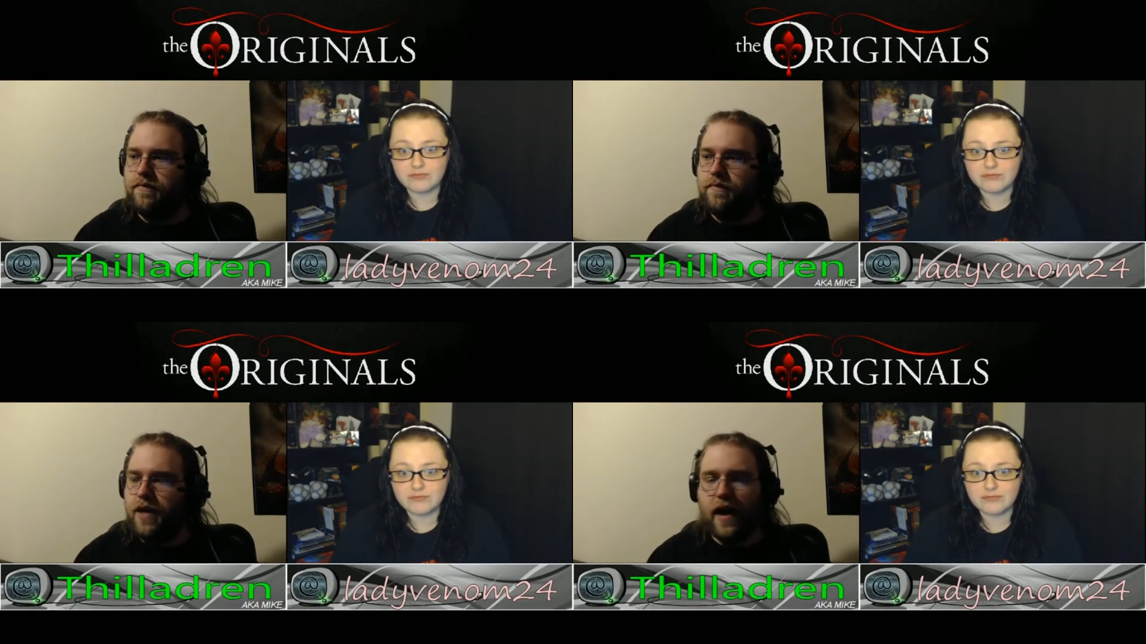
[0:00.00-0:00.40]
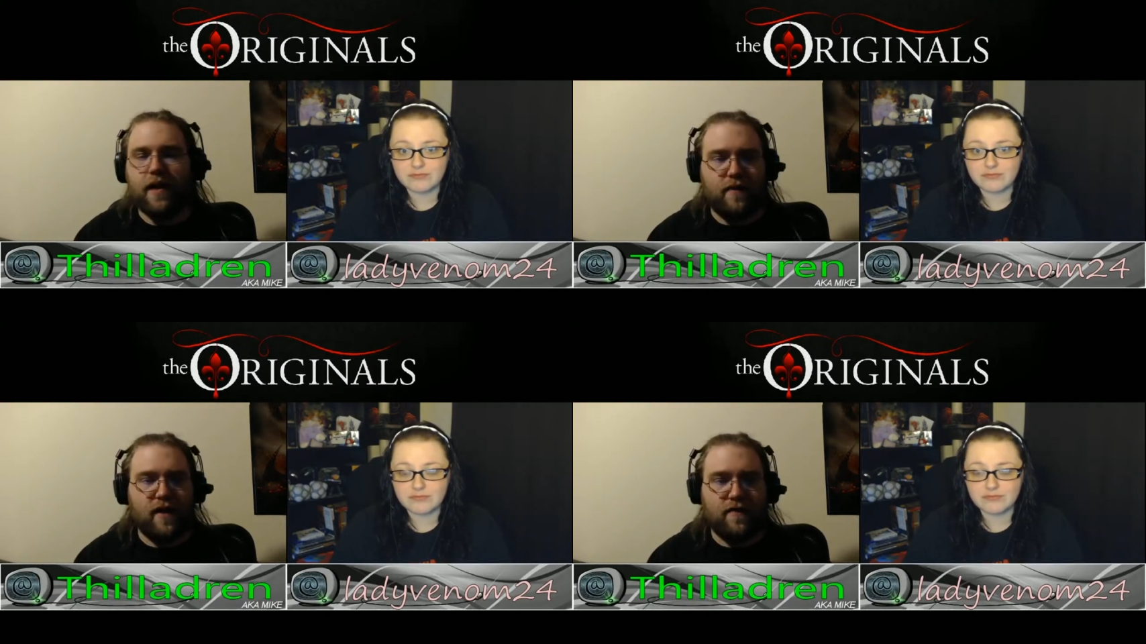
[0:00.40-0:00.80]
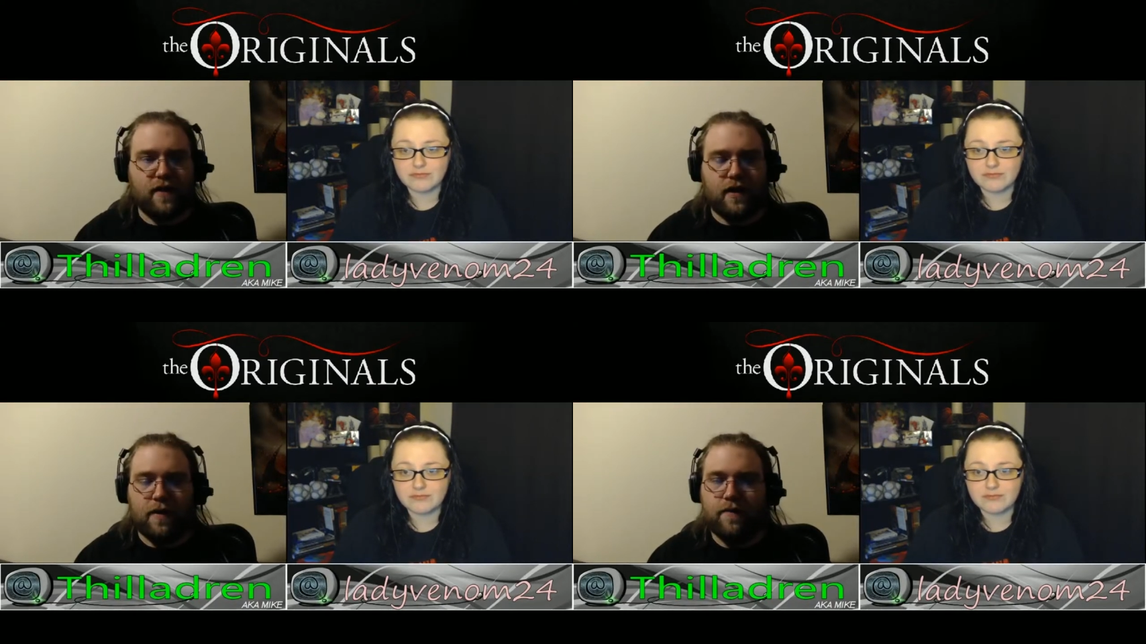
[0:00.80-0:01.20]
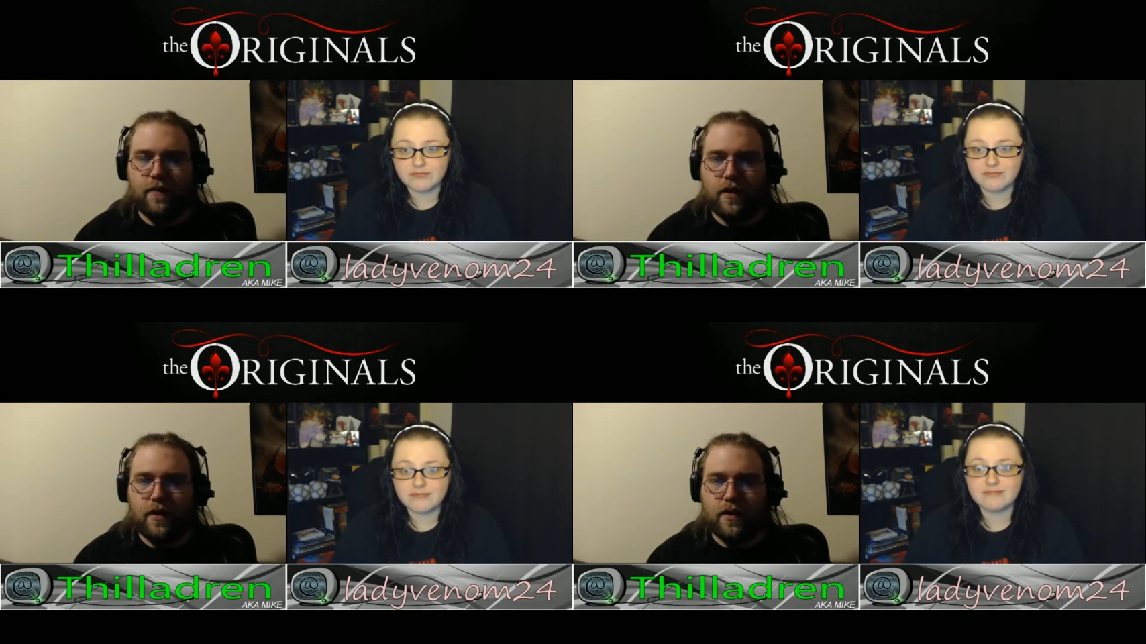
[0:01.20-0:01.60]
Speaker 1: Yeah, definitely.
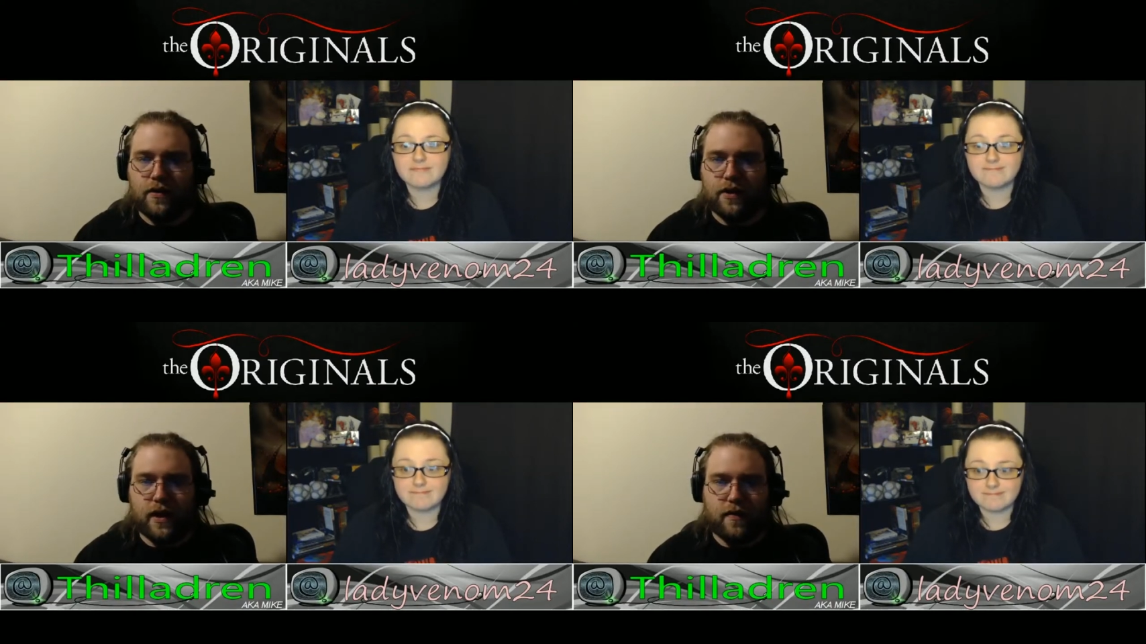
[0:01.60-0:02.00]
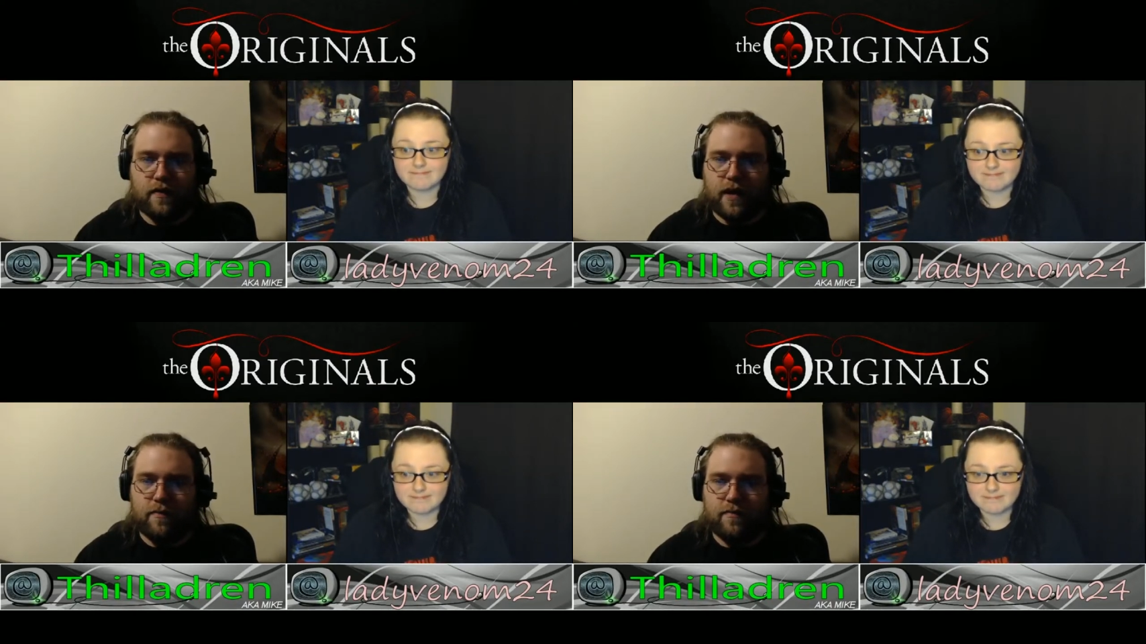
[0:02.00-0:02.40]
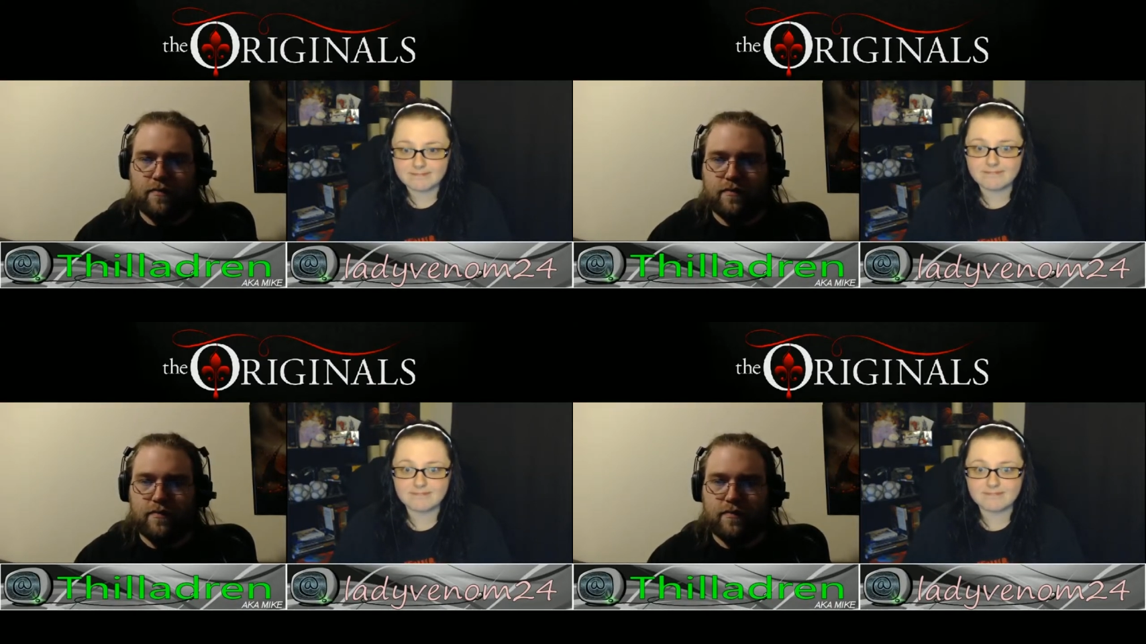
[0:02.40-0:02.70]
So I guess um,